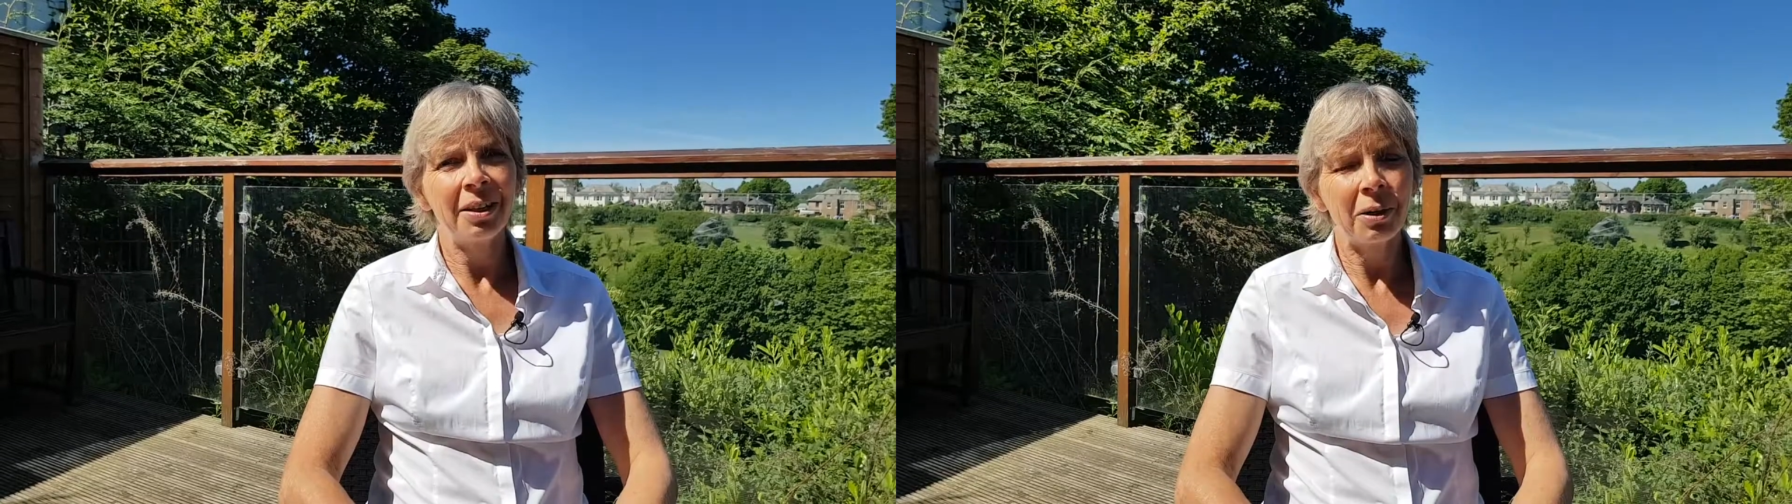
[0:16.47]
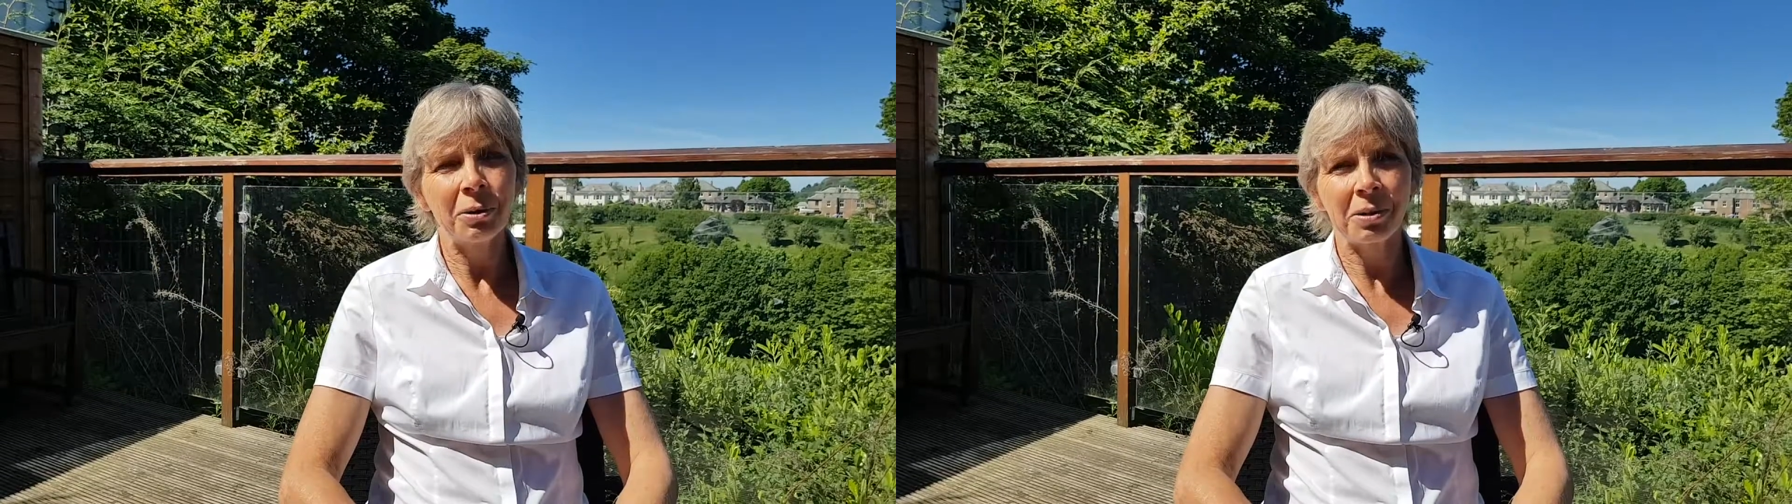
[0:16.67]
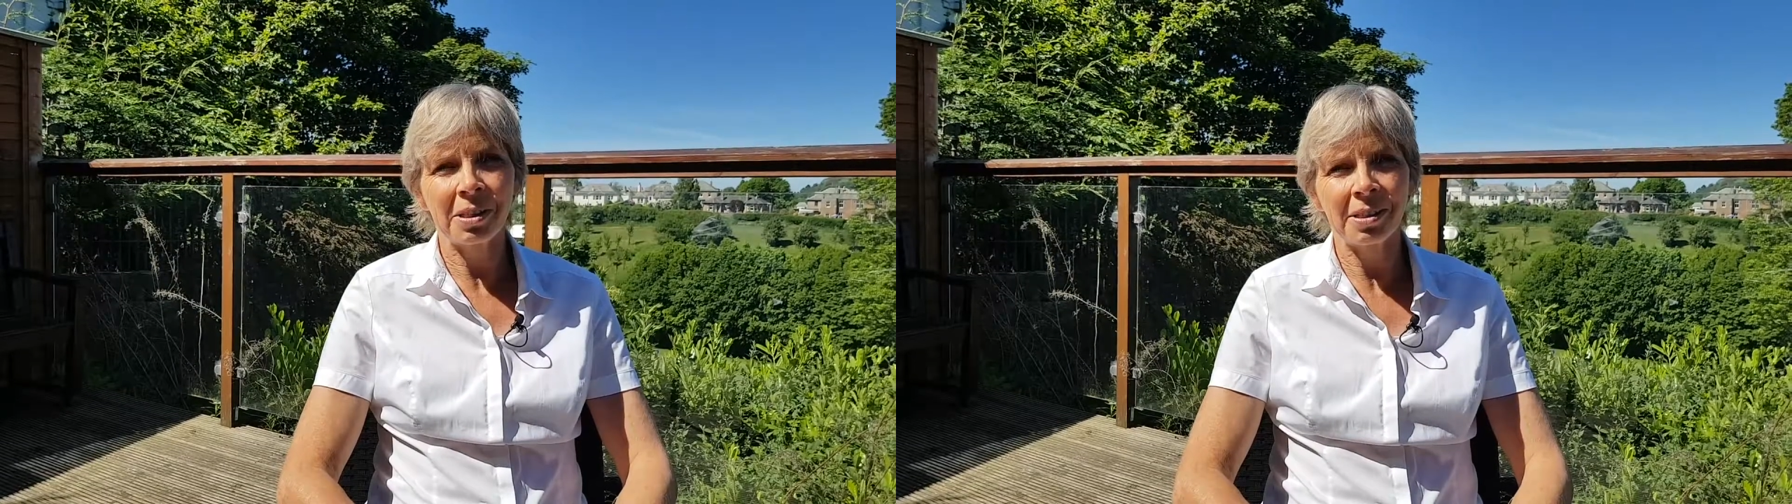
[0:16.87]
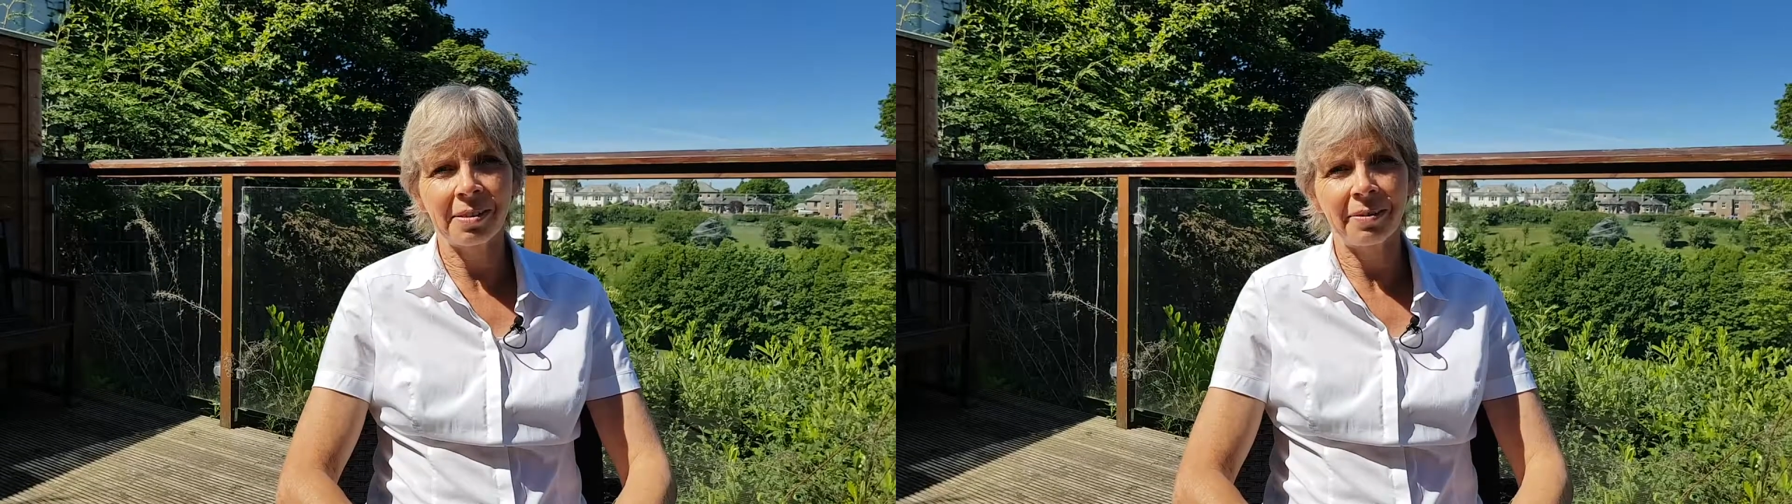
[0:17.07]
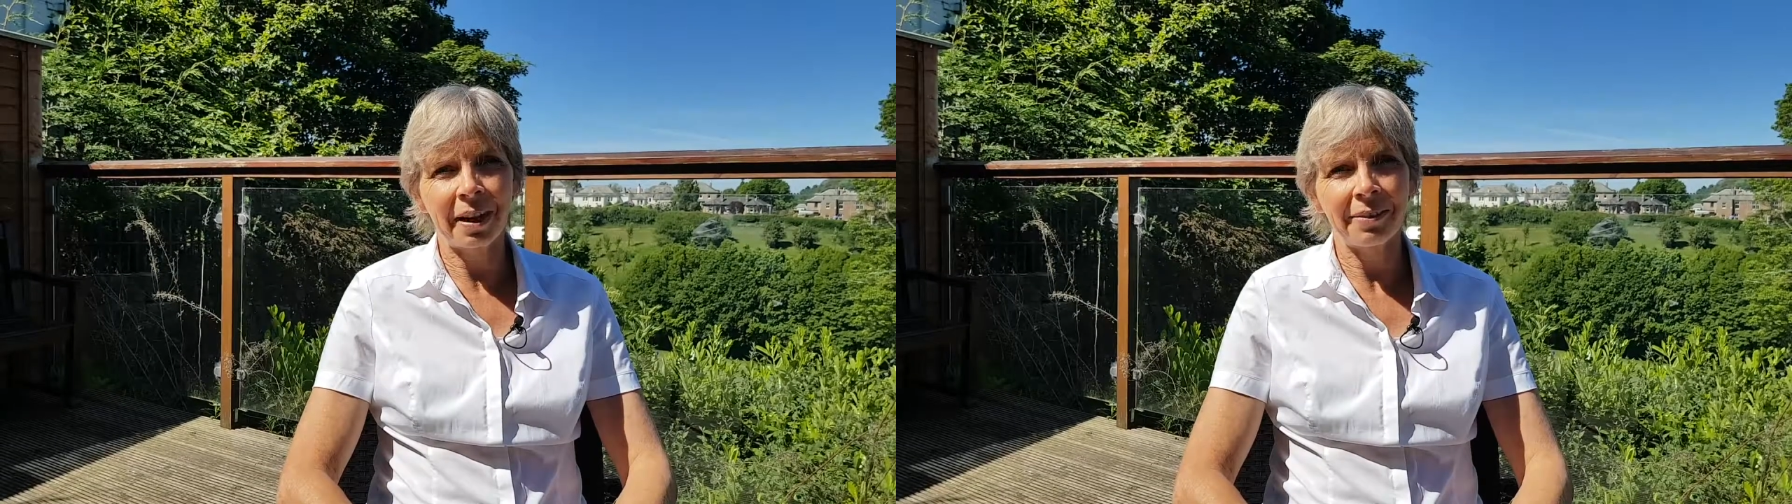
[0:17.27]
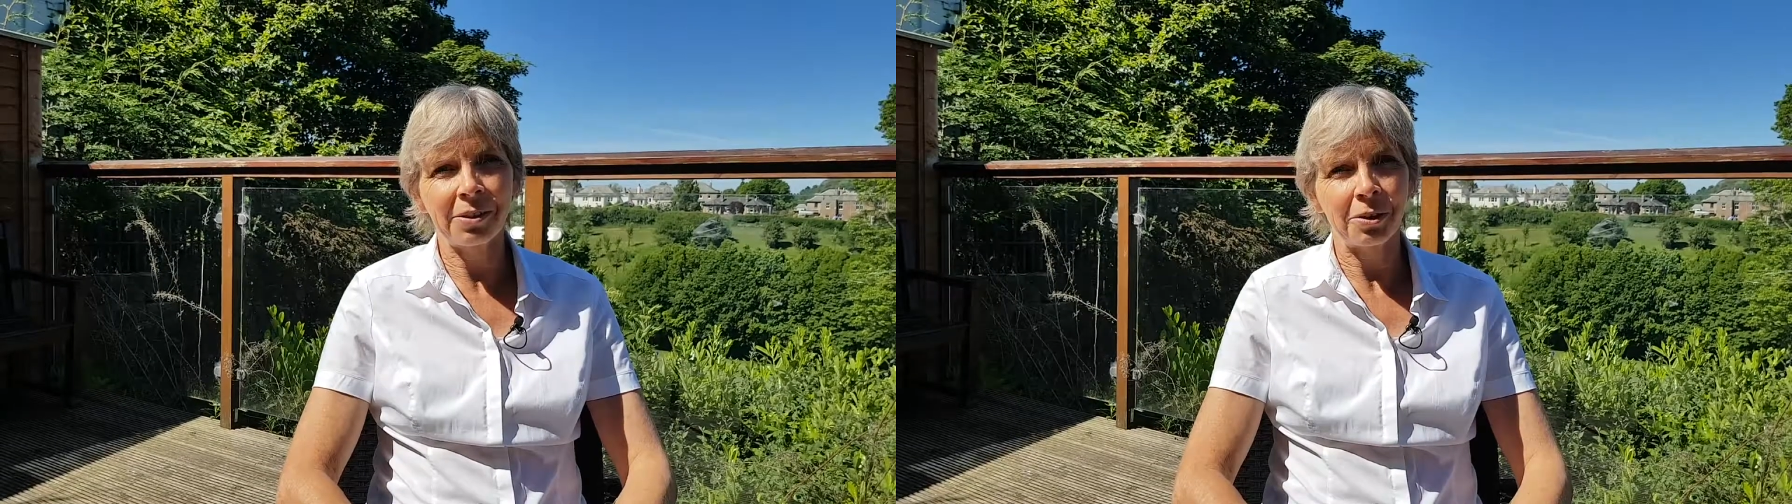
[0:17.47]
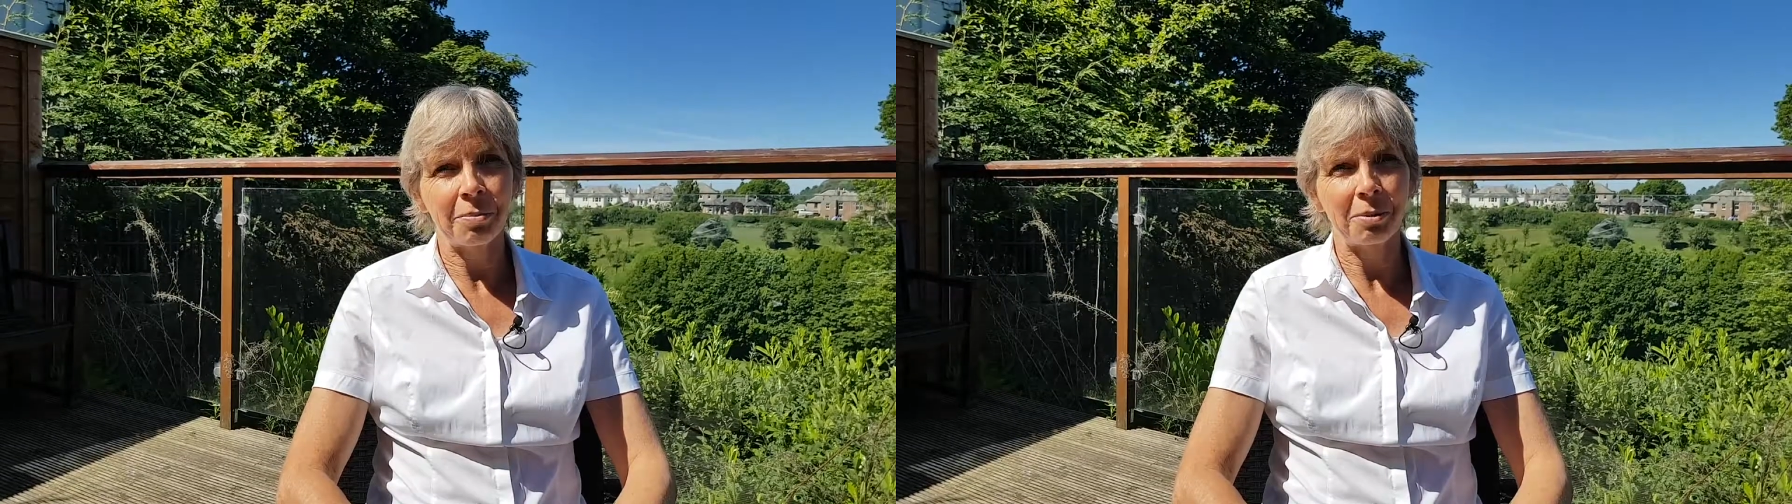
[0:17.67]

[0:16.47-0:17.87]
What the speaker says: causes of livestock